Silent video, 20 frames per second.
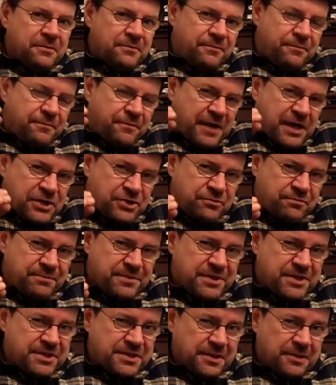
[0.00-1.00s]
fresh from
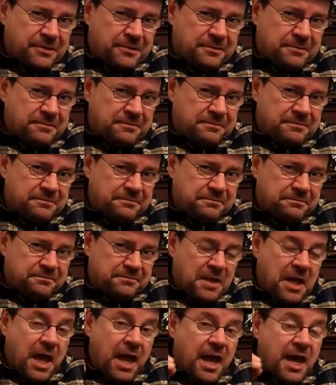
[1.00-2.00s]
the still,
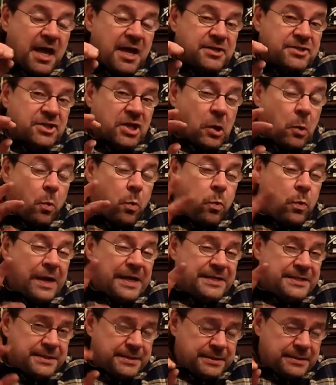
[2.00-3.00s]
as
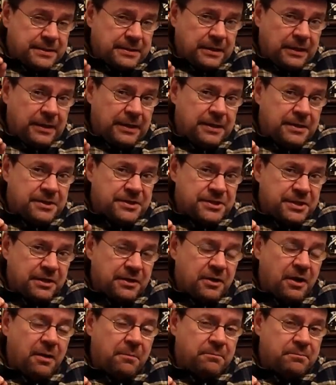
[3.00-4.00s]
quite and clear as
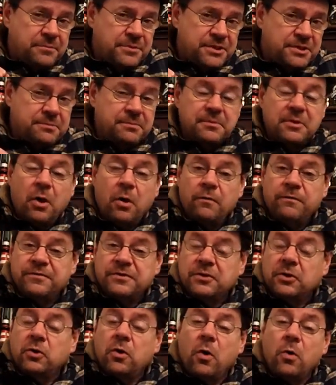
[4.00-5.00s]
it comes,
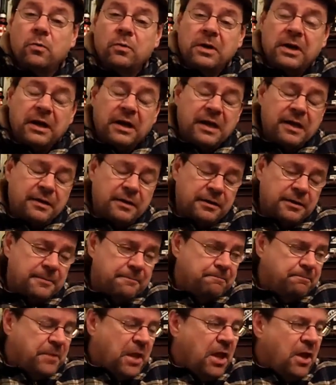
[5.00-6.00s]
often called cleric,
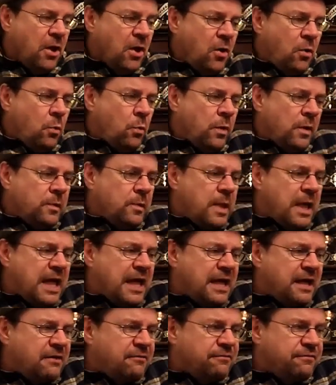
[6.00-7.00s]
will
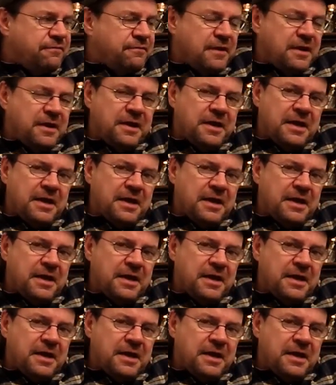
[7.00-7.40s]
have,